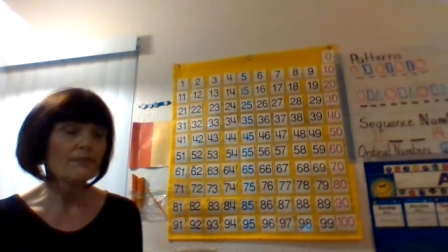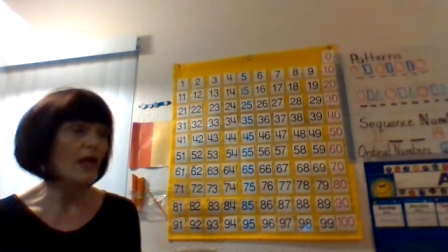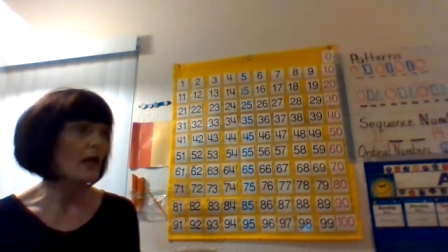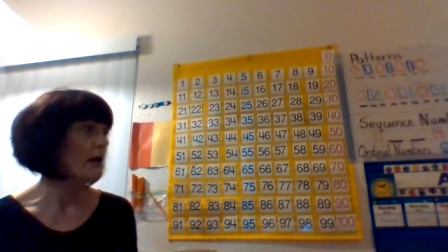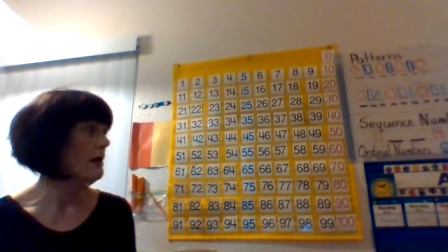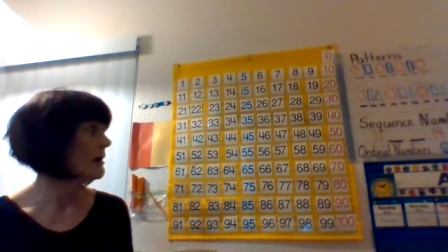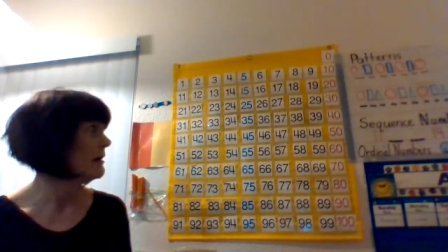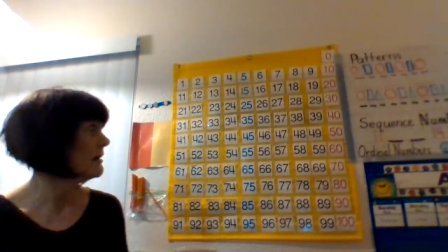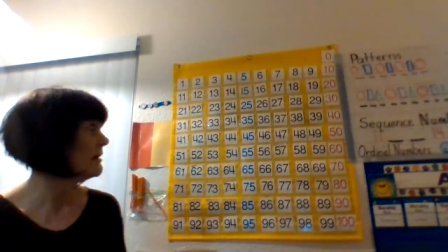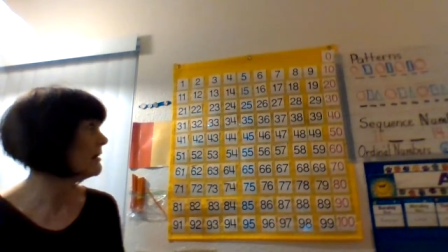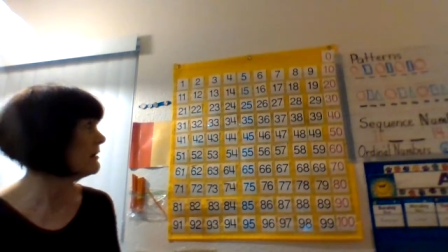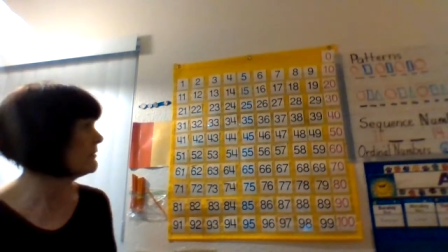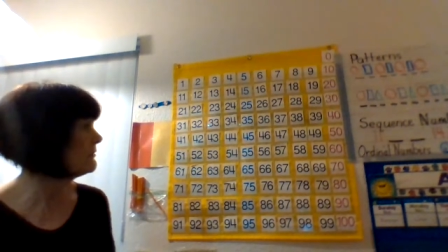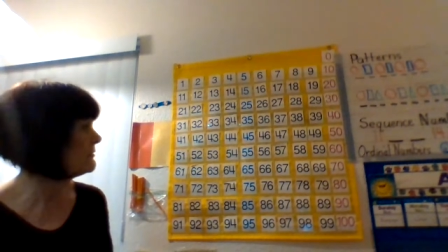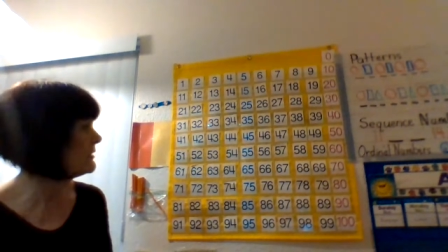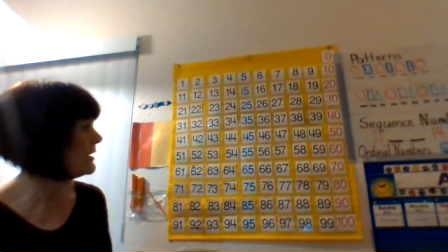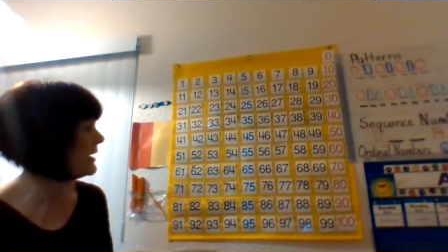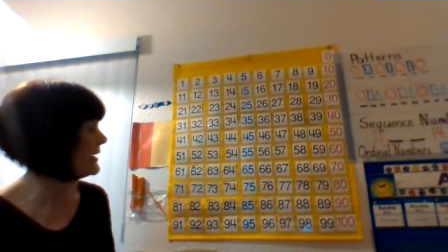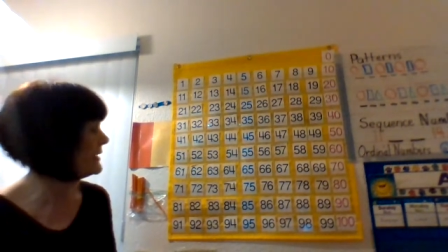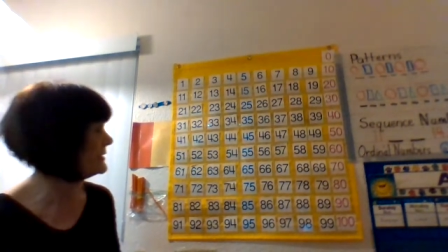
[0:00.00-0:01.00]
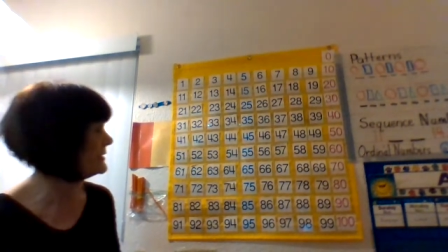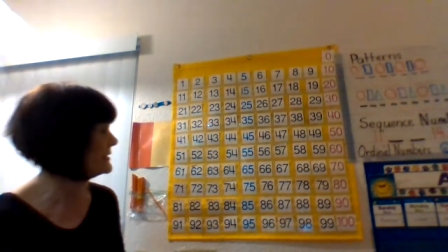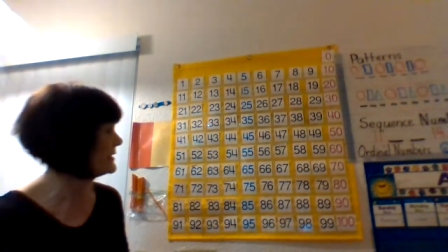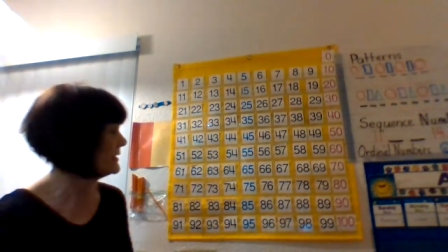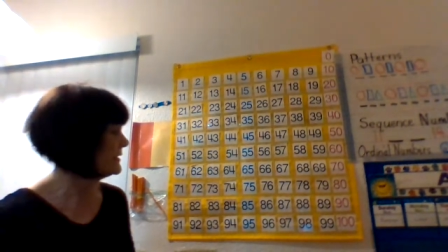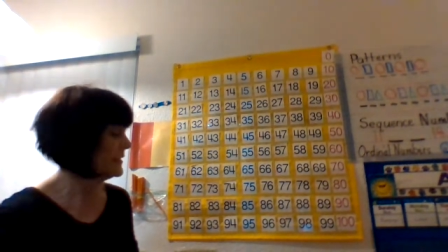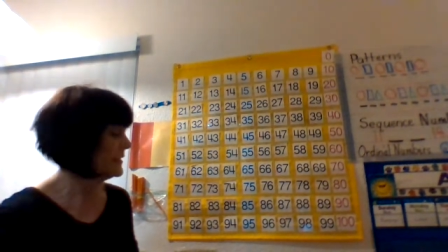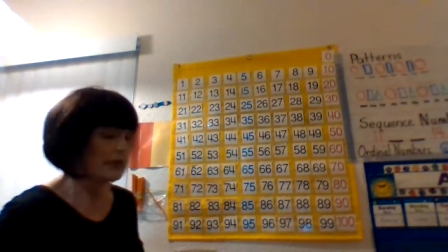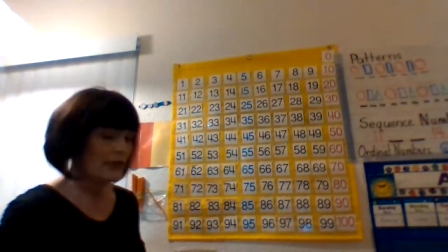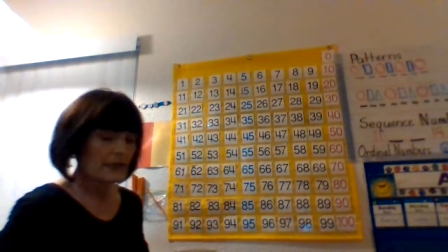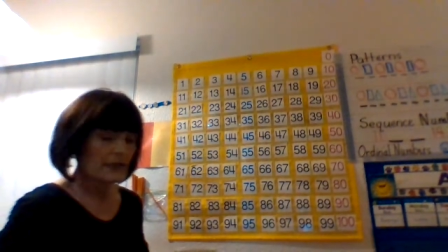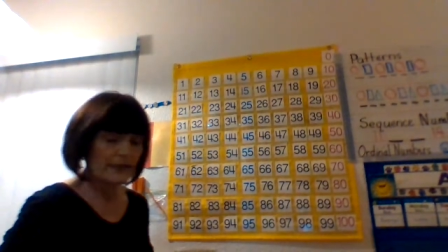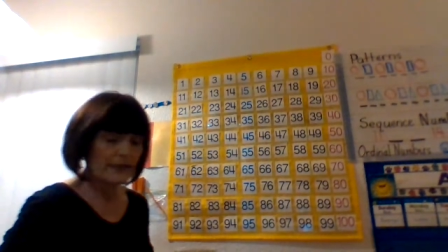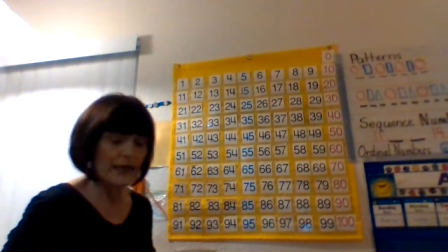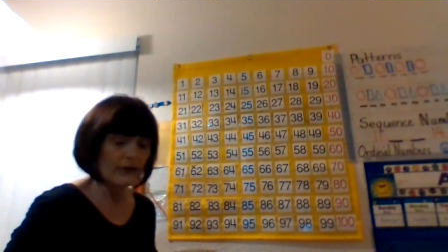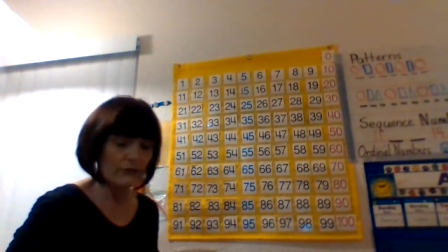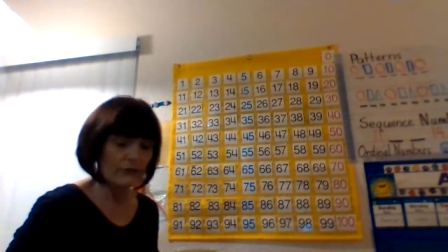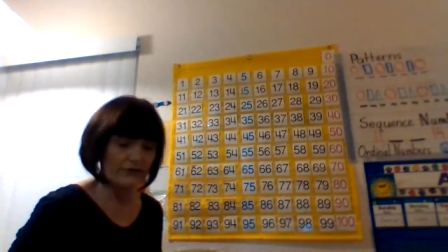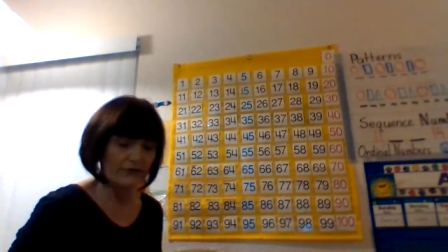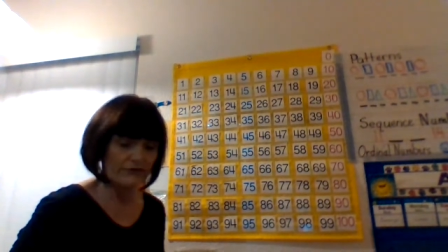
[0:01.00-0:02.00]
All right,
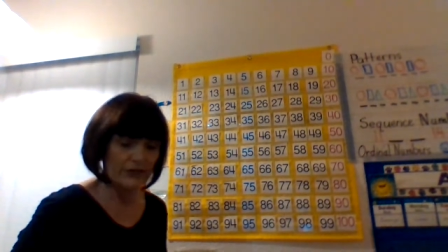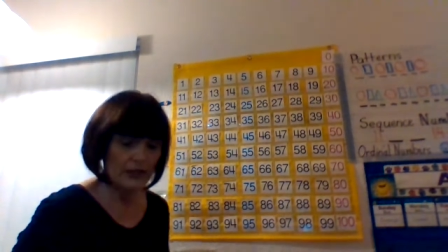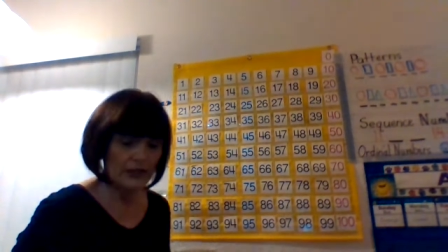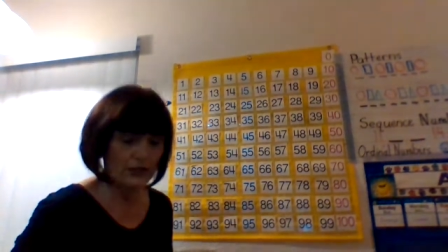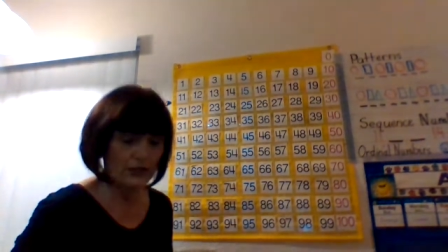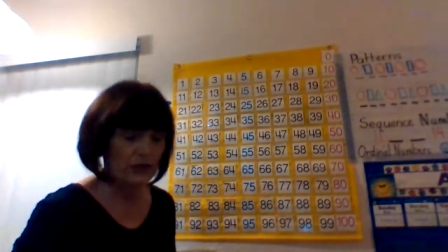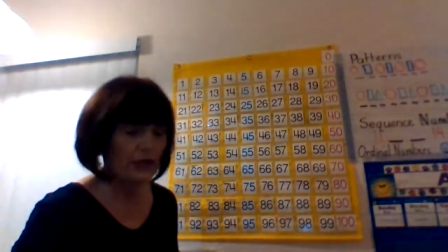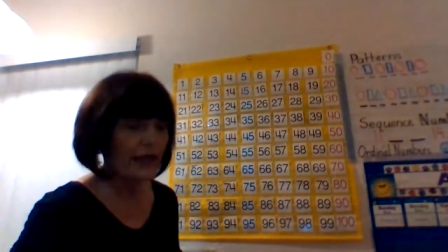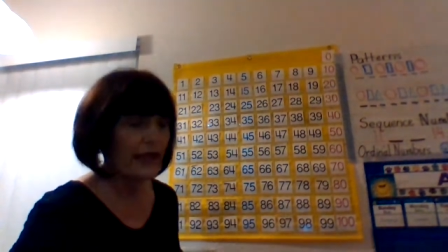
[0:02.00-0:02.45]
now we've done our